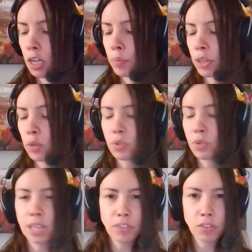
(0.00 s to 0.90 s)
But there was
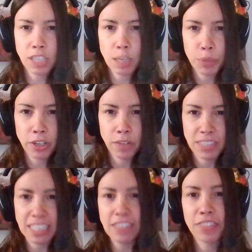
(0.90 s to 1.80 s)
never really a period of
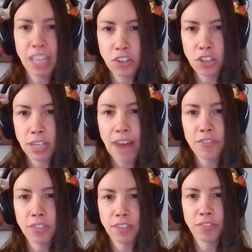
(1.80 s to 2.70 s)
deflation
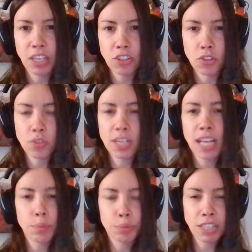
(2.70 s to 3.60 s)
after the inflation. So it's not
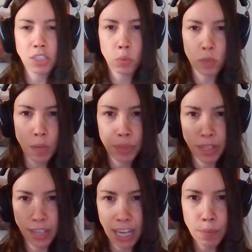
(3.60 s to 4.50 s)
like prices went up and
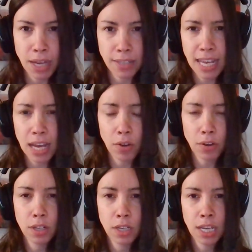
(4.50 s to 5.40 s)
then came back down.
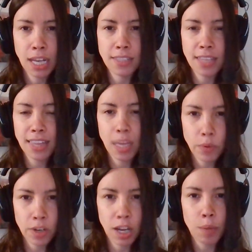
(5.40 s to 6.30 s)
Instead, they
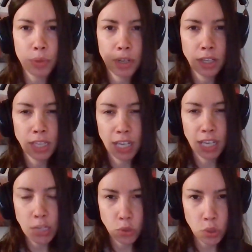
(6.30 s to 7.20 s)
went up, they
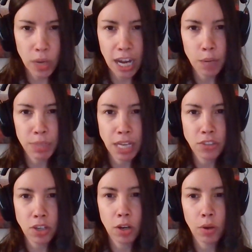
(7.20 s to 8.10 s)
got to a new higher
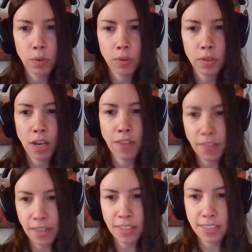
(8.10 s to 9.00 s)
plateau, and then
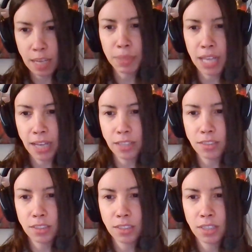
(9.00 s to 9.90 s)
they
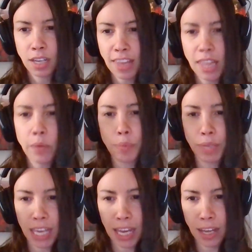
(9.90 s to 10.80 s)
stabilized, and then they went up
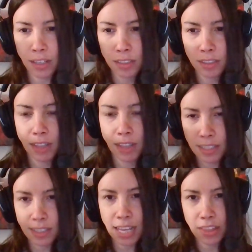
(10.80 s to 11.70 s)
again, then they
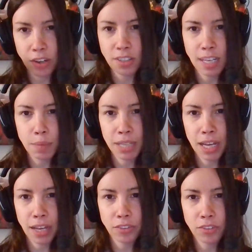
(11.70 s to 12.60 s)
stayed there and
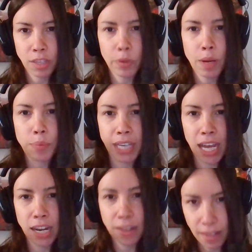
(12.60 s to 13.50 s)
stabilized, and they went up
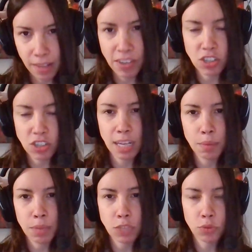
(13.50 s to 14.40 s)
again, and then they eventually
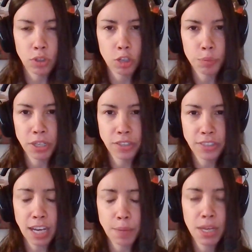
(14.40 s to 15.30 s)
stabilized for a longer period of
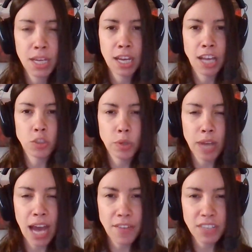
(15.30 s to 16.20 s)
time. And so what you
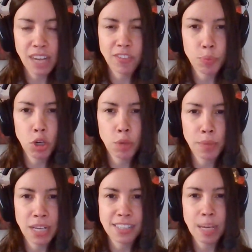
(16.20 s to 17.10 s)
have is kind of a
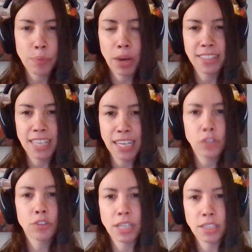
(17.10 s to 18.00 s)
permanent stepwise
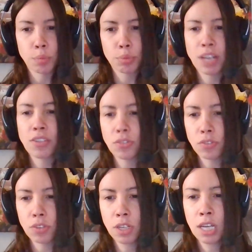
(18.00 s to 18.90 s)
increase in
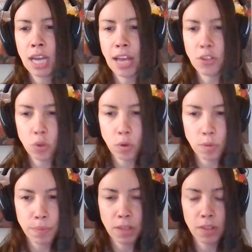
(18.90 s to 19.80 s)
prices. And so
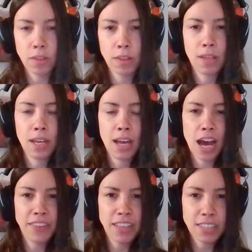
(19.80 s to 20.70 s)

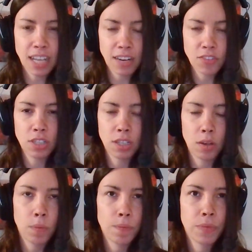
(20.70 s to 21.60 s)
I think that's kind of, you
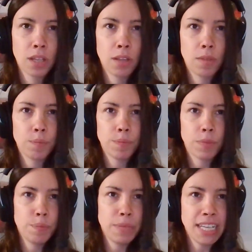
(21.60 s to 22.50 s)
know,
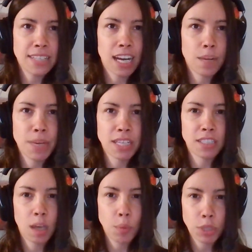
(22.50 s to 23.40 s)
the media is kind of
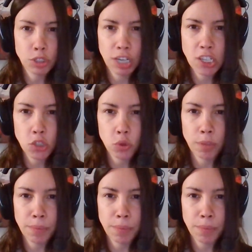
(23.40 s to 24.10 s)
mixing up what transitory